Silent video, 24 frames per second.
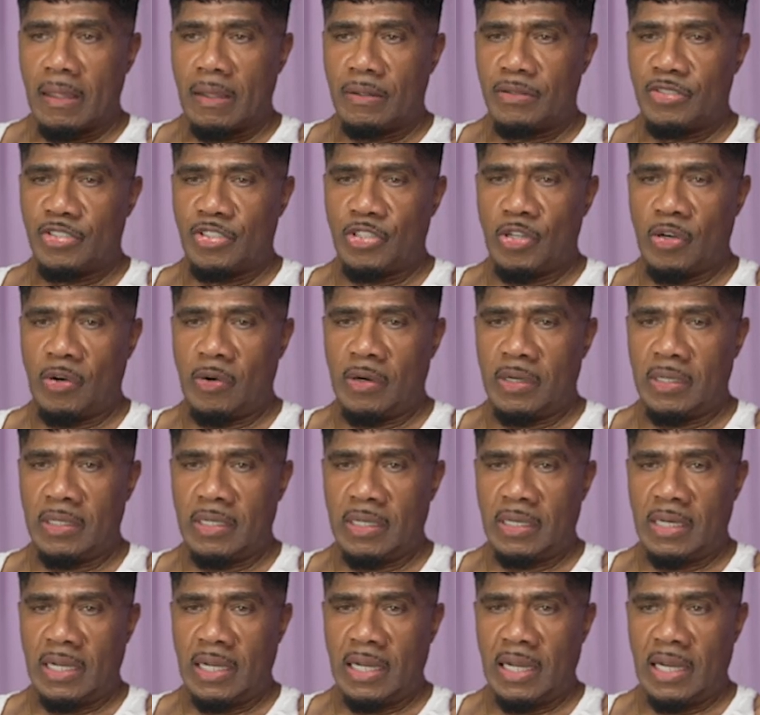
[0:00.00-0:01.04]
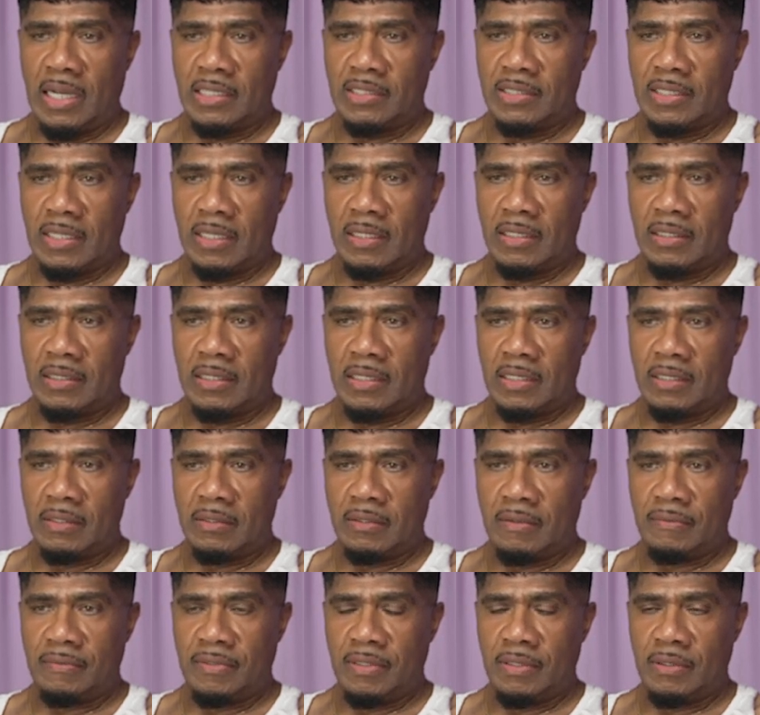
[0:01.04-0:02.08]
story that I, I, tell in
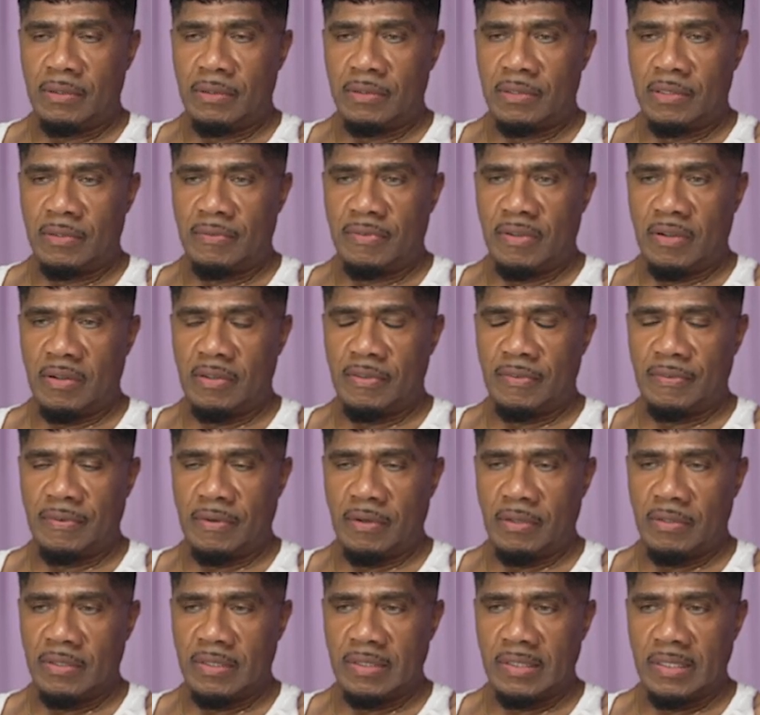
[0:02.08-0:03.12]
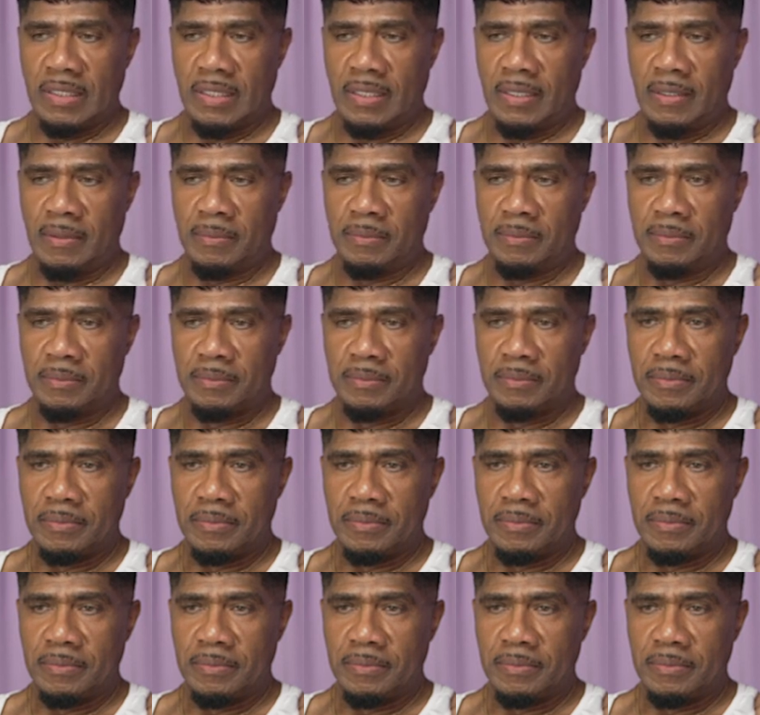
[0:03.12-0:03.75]
interviews, the very first um,